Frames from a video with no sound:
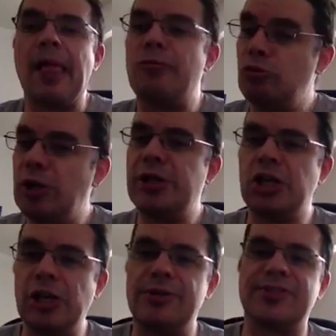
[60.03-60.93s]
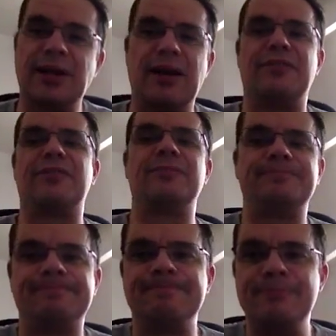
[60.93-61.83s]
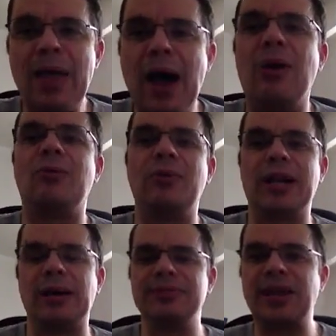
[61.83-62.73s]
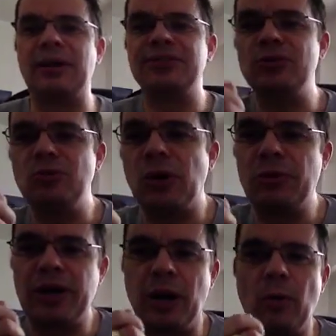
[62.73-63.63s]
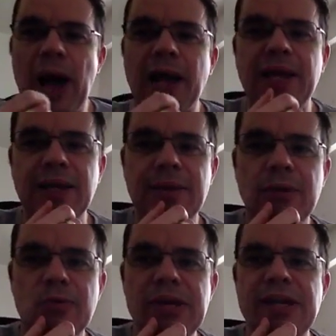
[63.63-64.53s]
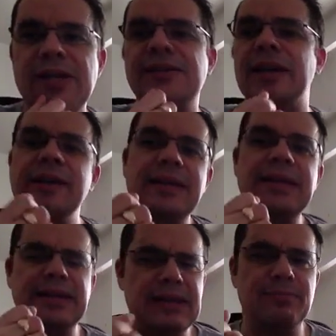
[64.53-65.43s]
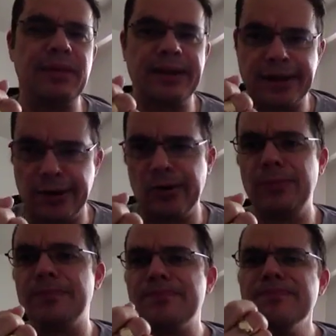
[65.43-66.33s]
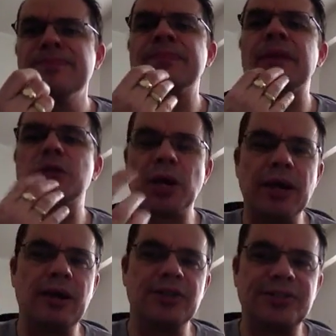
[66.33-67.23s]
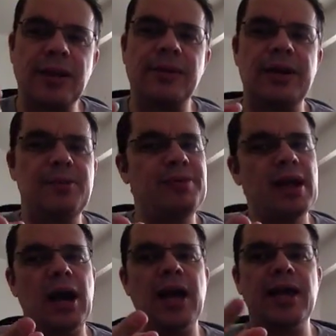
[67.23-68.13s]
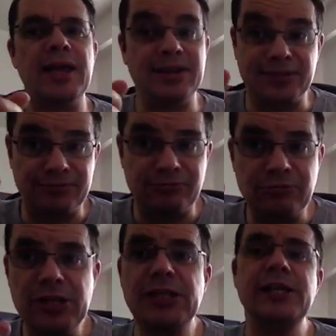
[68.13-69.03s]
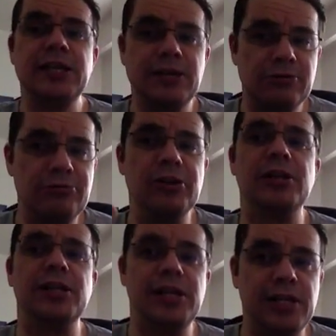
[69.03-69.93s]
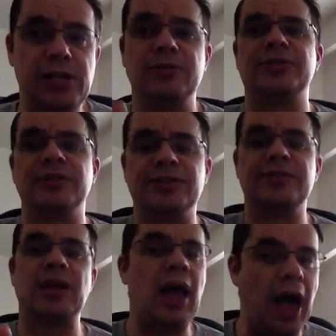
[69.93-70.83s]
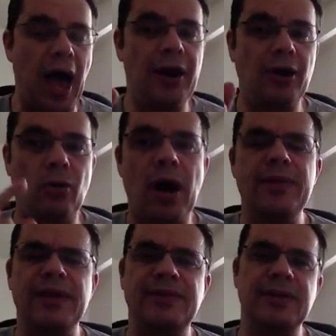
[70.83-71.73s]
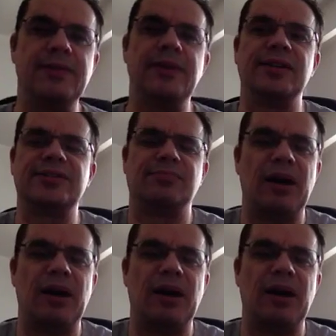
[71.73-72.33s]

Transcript: Really good stuff. Now, when it comes down to what we call whacking in the weeds, getting knee deep in the code, trying to understand their API is really, really useless. I don't know why they did this.